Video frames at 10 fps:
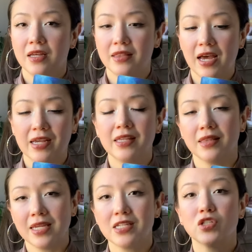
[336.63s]
that can
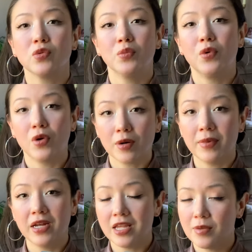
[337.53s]
lead to more
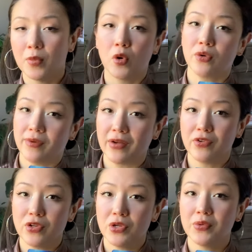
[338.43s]
money, more
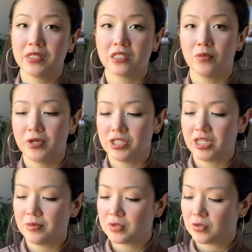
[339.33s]
revenue in some way,
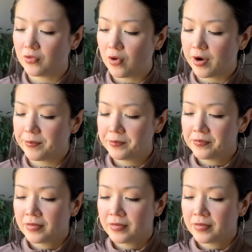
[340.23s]
shape, or form.